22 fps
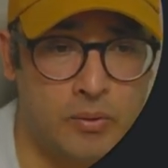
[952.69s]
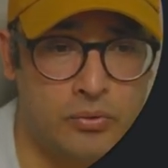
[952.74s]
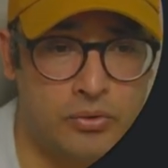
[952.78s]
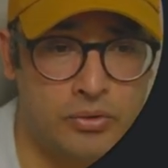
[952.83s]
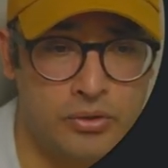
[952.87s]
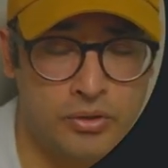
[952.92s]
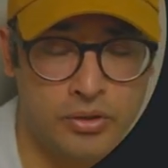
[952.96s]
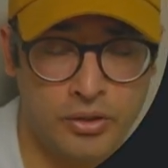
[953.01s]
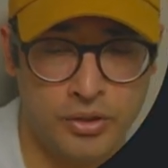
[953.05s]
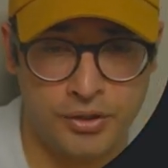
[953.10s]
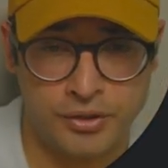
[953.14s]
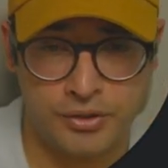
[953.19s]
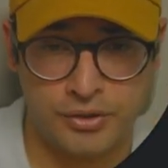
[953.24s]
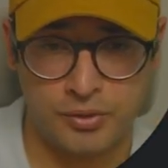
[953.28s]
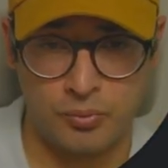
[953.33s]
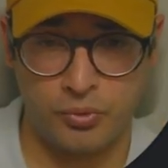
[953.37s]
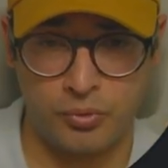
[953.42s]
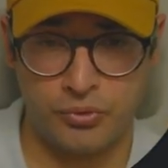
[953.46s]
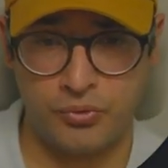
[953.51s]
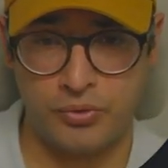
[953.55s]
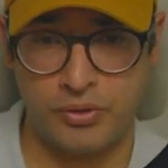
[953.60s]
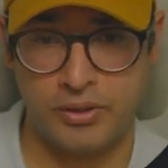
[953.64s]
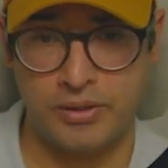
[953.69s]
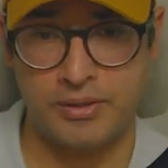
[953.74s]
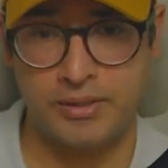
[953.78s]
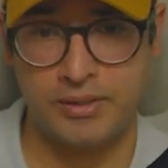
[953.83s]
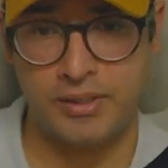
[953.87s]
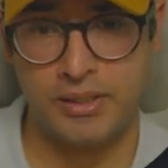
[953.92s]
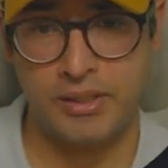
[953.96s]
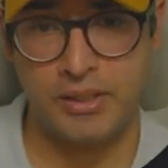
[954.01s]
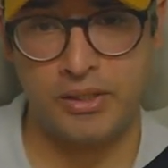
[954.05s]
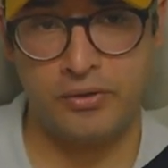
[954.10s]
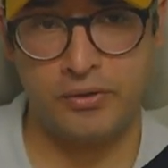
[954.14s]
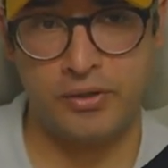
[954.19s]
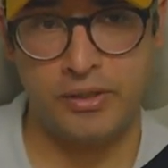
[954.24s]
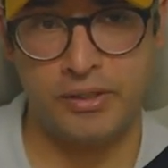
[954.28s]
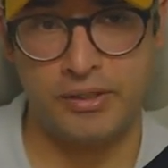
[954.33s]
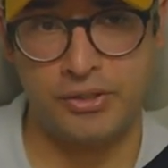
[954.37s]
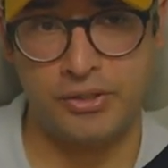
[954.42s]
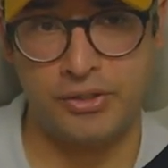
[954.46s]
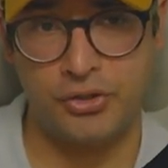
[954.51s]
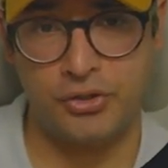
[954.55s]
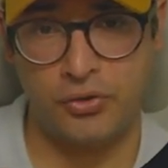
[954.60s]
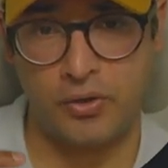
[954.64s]
So what you can see here is
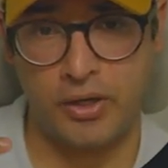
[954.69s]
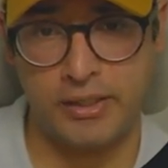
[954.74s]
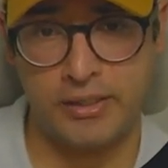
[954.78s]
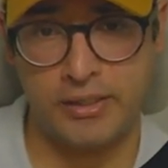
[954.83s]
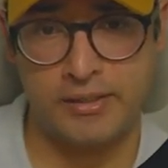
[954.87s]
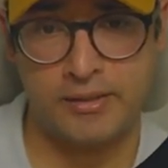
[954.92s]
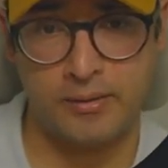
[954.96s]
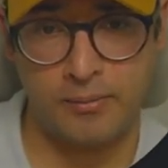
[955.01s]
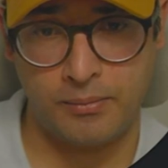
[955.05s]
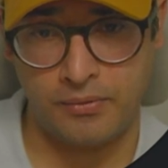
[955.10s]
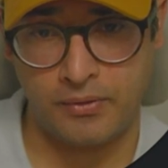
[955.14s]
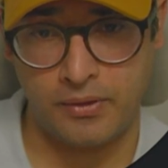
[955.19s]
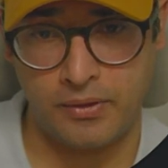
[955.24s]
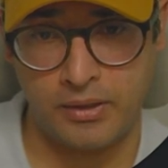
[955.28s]
tried something,